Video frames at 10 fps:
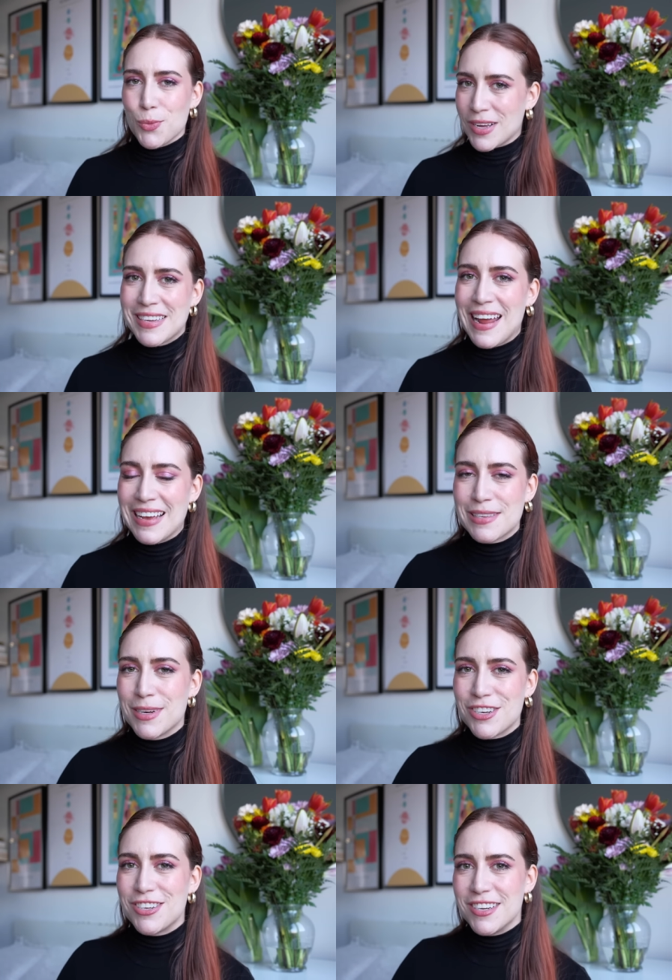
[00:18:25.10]
wasn't as
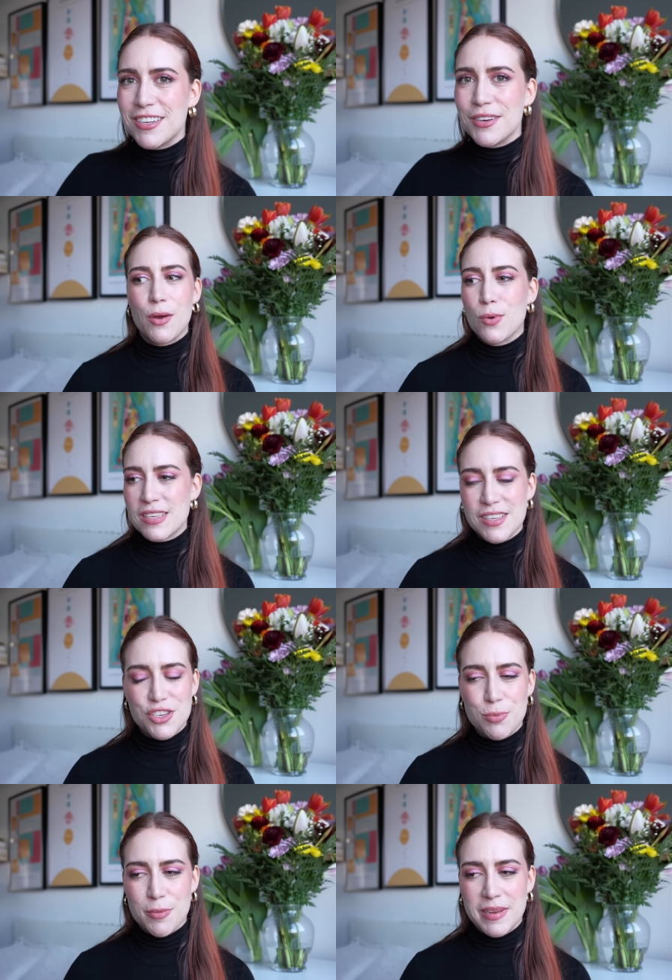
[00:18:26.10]
much to do i wasn't
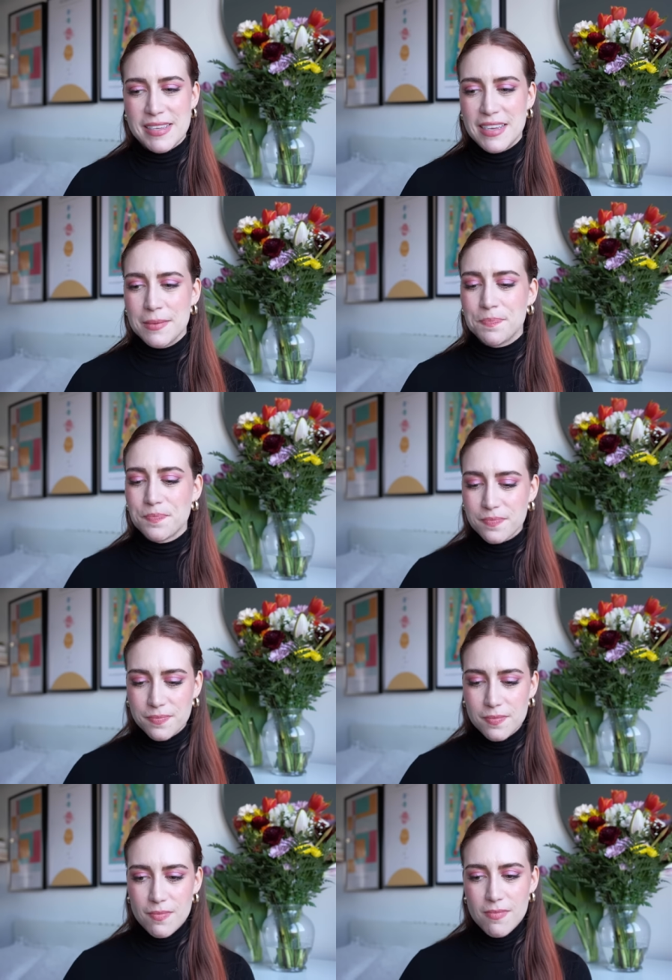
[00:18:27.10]
super busy
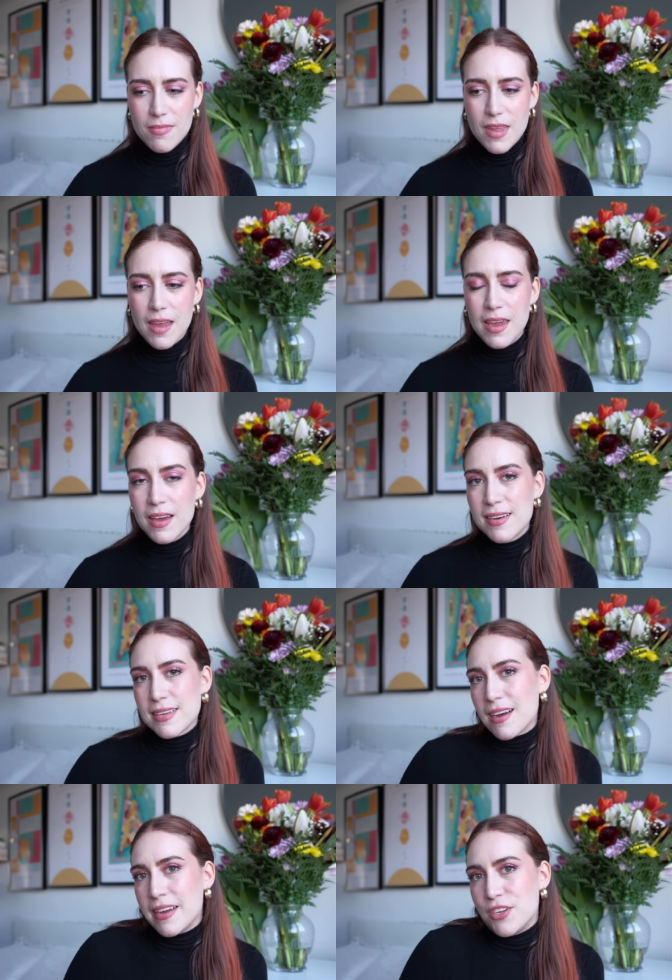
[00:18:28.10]
and
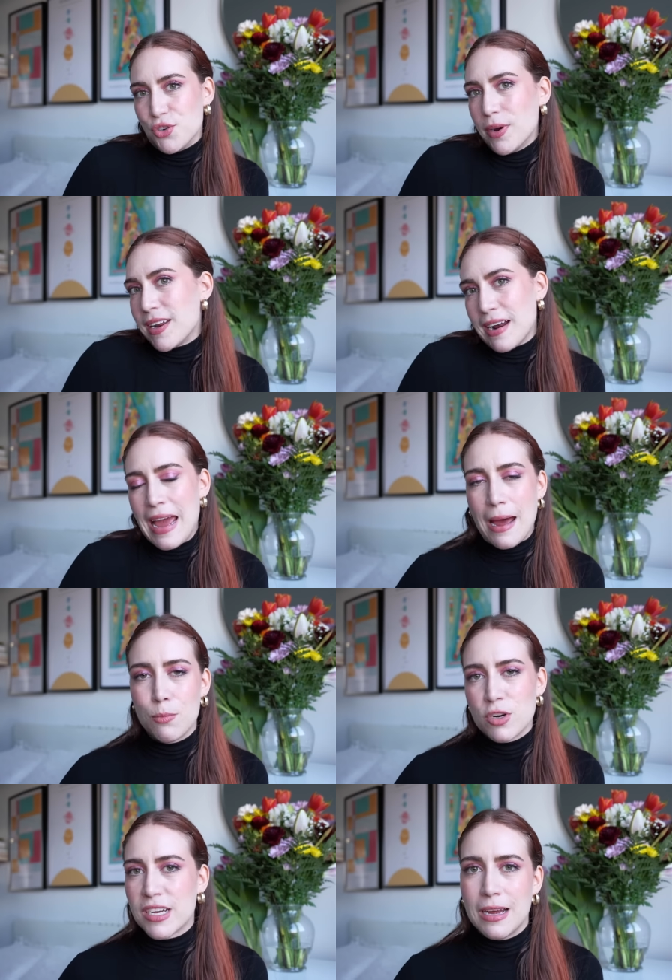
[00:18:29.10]
I enjoyed it. I had
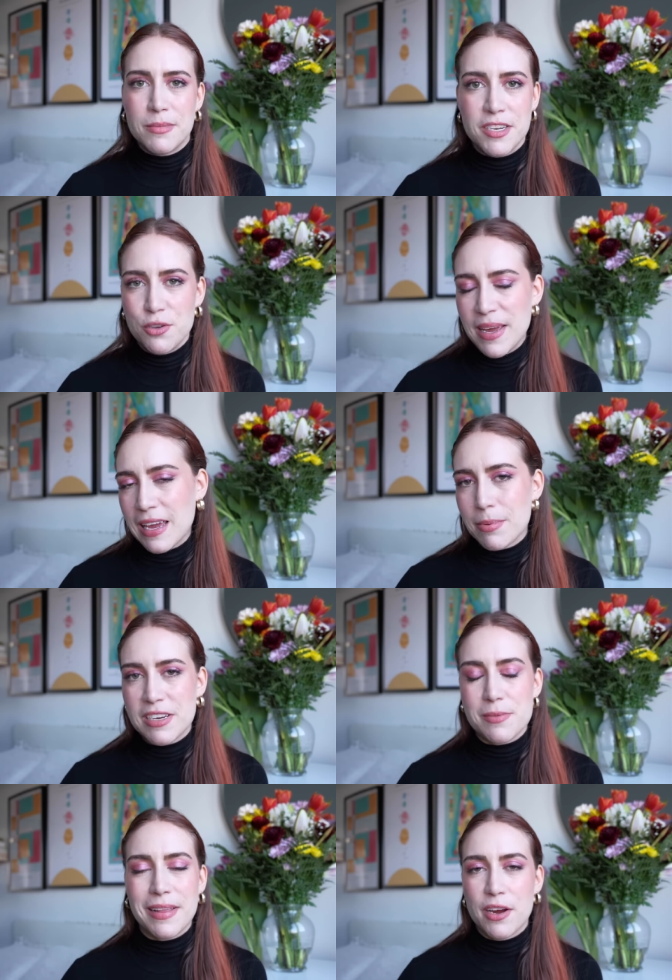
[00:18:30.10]
more time to do makeup and
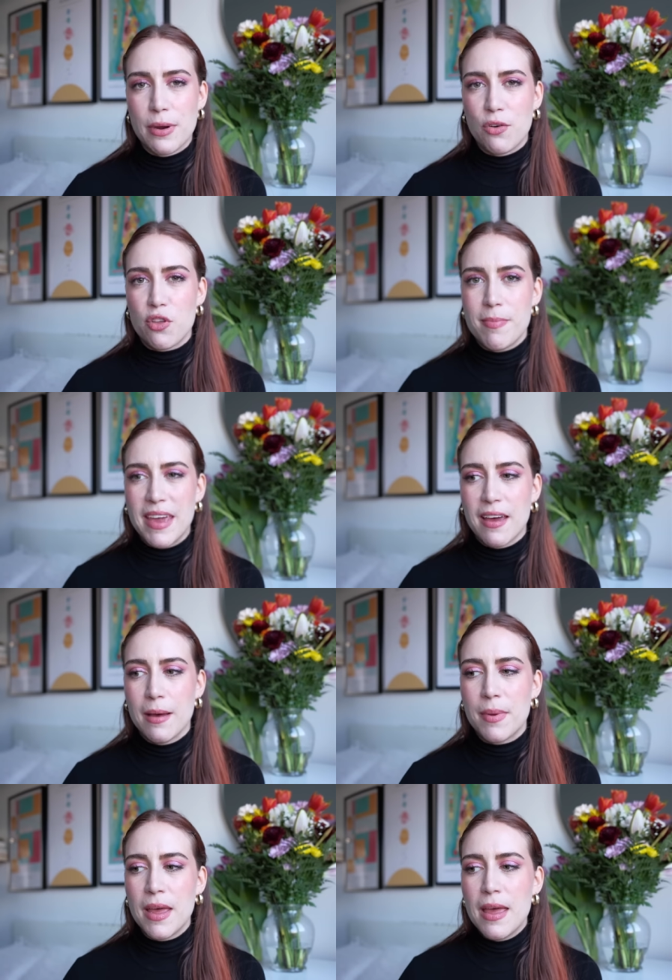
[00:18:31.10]
to play around with makeup.